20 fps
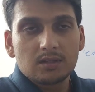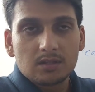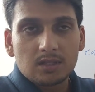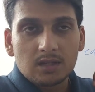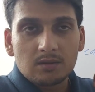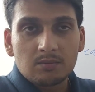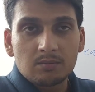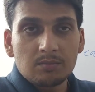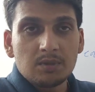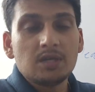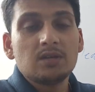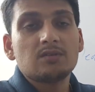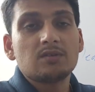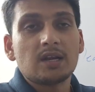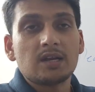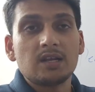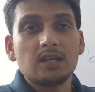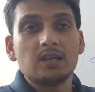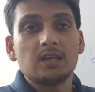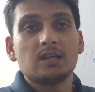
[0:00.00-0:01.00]
that be
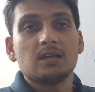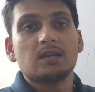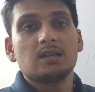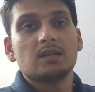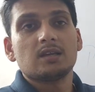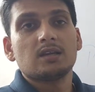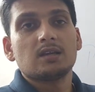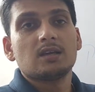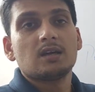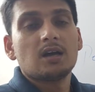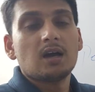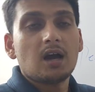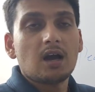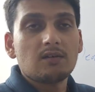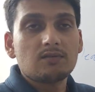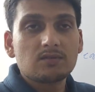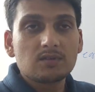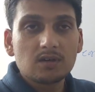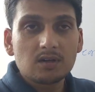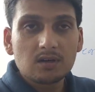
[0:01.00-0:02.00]
ready,
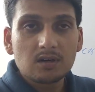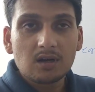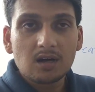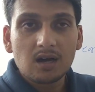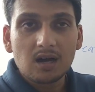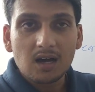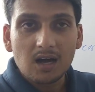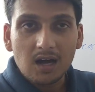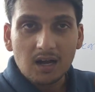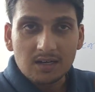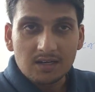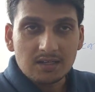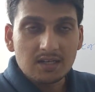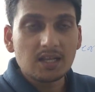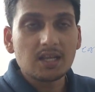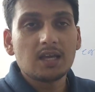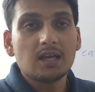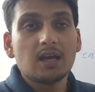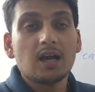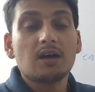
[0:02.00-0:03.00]
after a
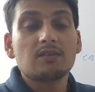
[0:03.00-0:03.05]
day,